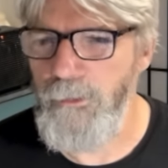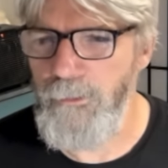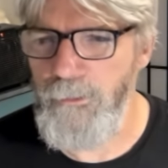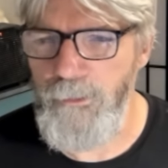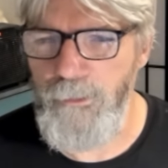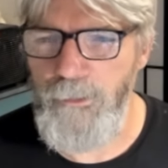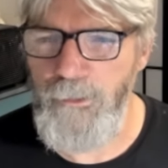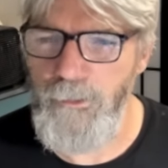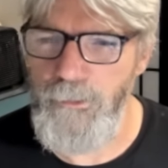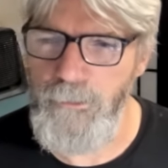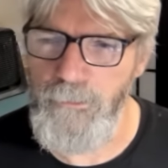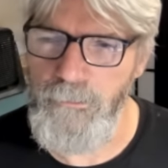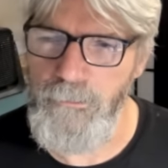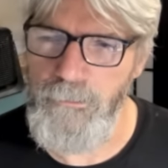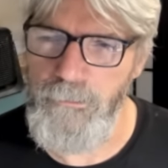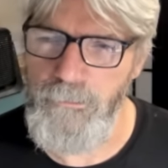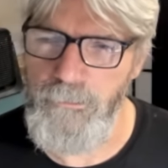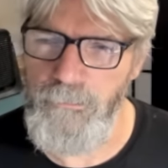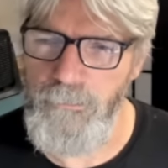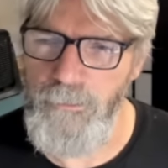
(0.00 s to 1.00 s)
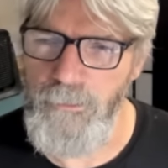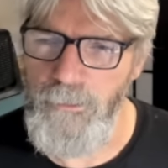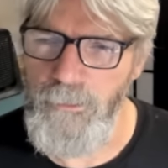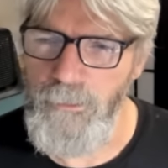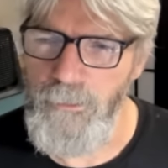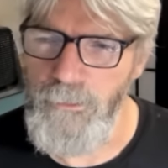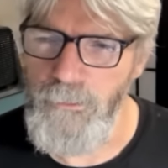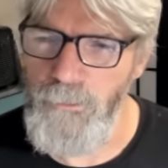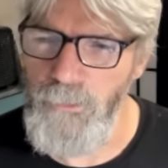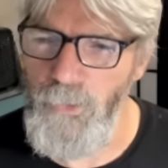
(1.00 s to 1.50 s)
they didn't
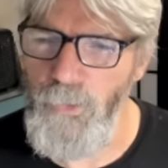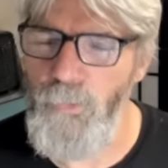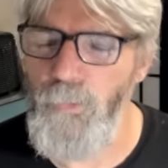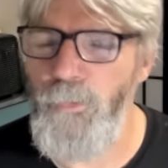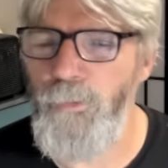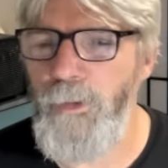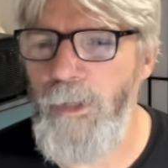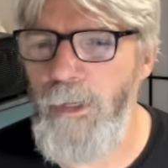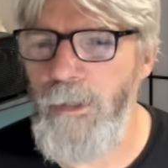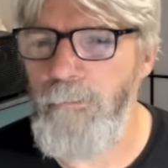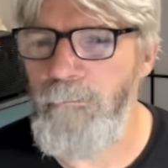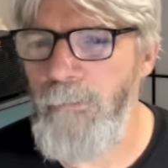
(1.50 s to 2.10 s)
know that